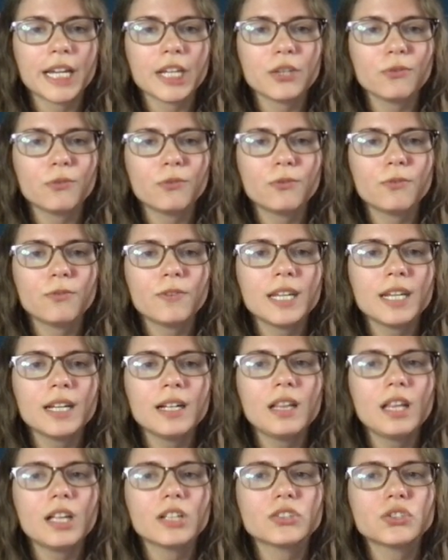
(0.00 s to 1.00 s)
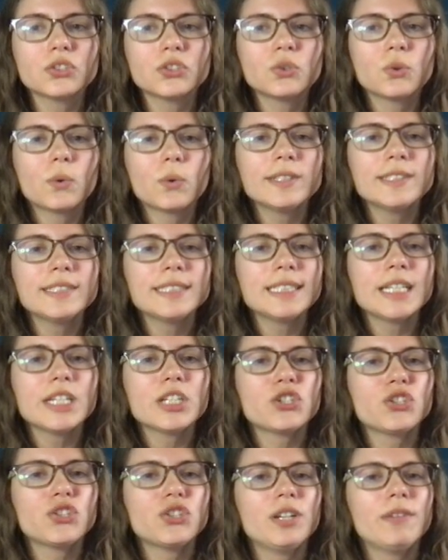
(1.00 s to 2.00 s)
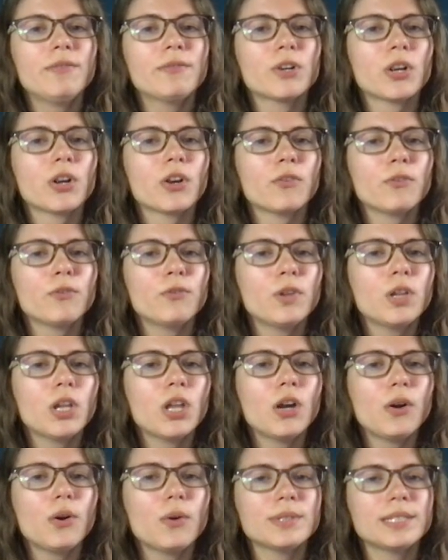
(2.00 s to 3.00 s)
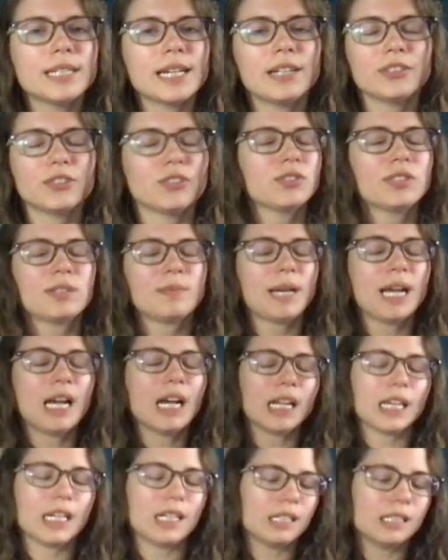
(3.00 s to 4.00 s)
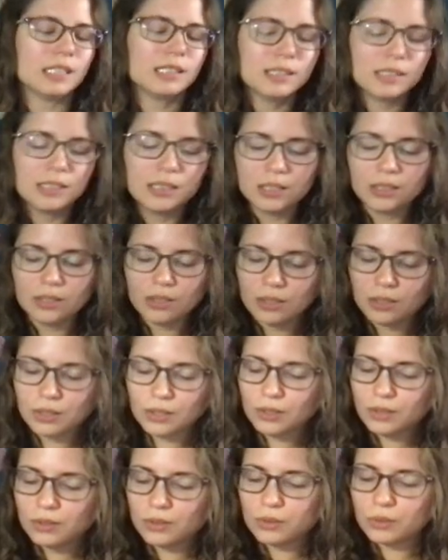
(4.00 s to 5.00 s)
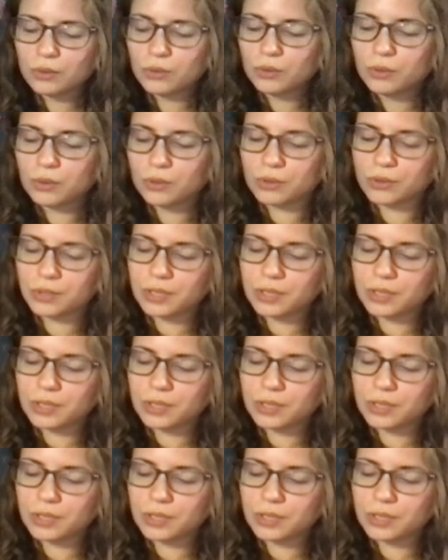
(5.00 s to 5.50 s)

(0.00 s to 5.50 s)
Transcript: you feel a sourceless shiver flow down your spine. Ugh.